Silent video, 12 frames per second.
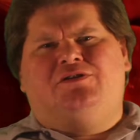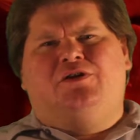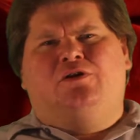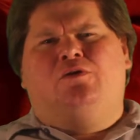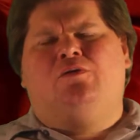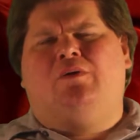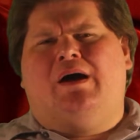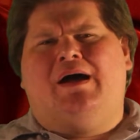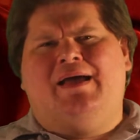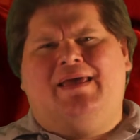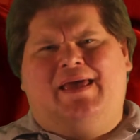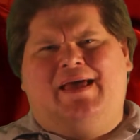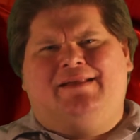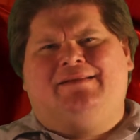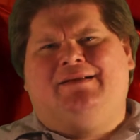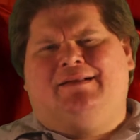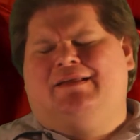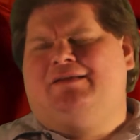So I
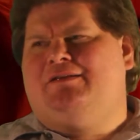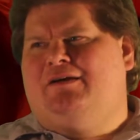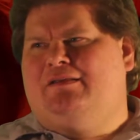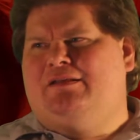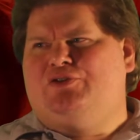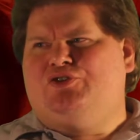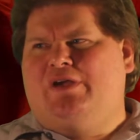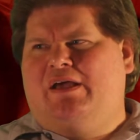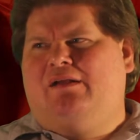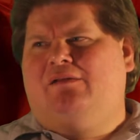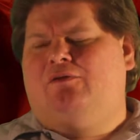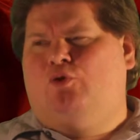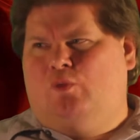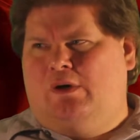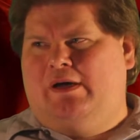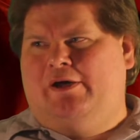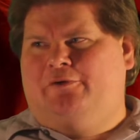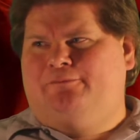hadn't clicked on this channel in a
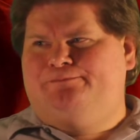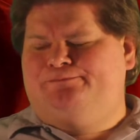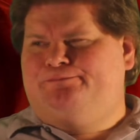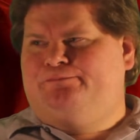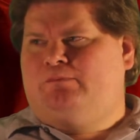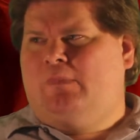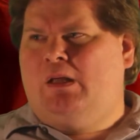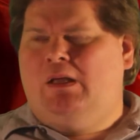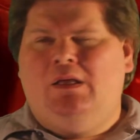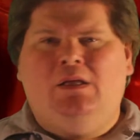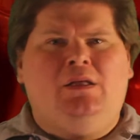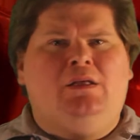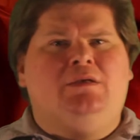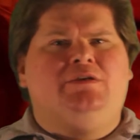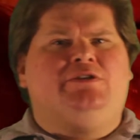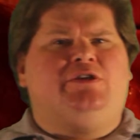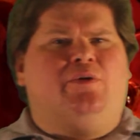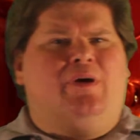while.
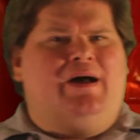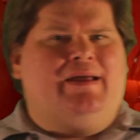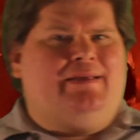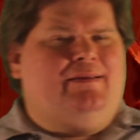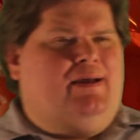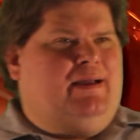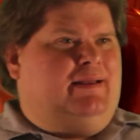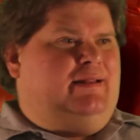So I, I